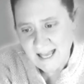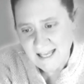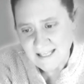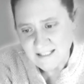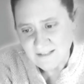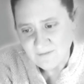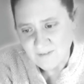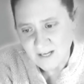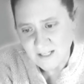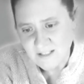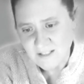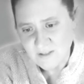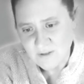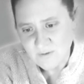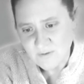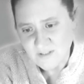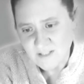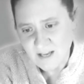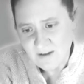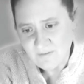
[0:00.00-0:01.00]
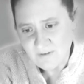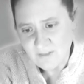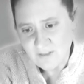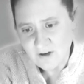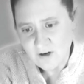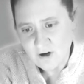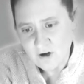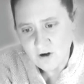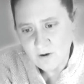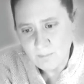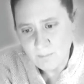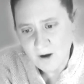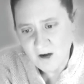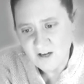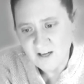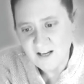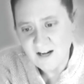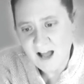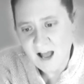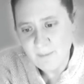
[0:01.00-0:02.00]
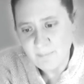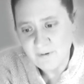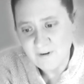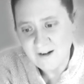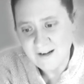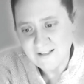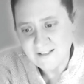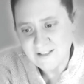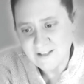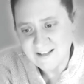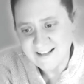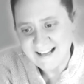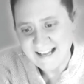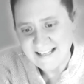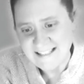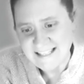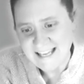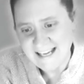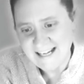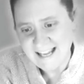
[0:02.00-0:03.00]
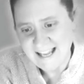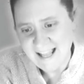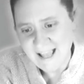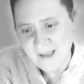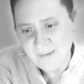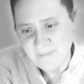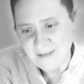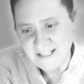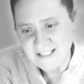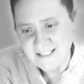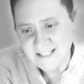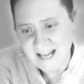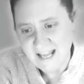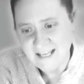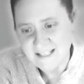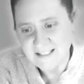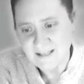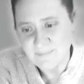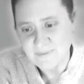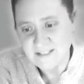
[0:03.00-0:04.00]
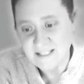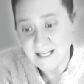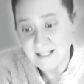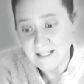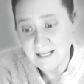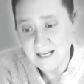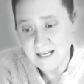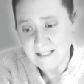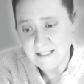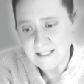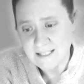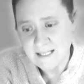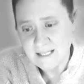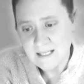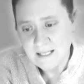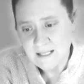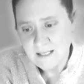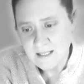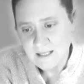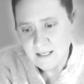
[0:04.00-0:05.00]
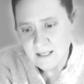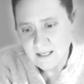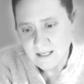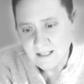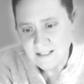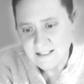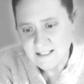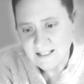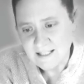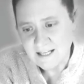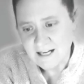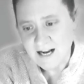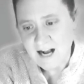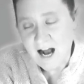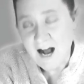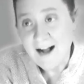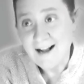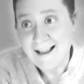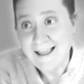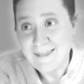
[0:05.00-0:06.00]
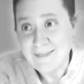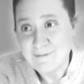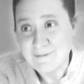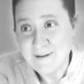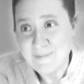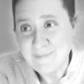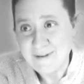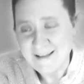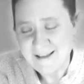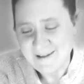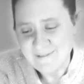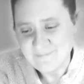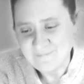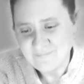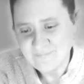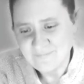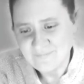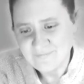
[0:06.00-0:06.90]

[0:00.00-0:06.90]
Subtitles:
As of 1907, the curb market operated starting at 10 a.m. each day except Sundays until a gong at 3 p.m.